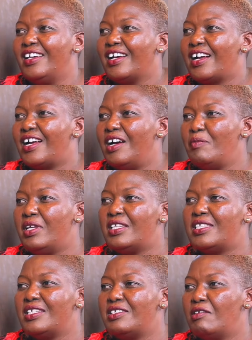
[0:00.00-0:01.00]
Come and
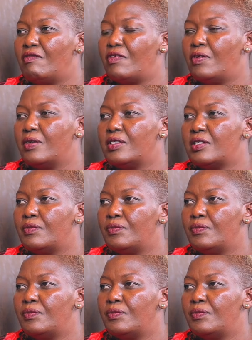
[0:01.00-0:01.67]
sit in front.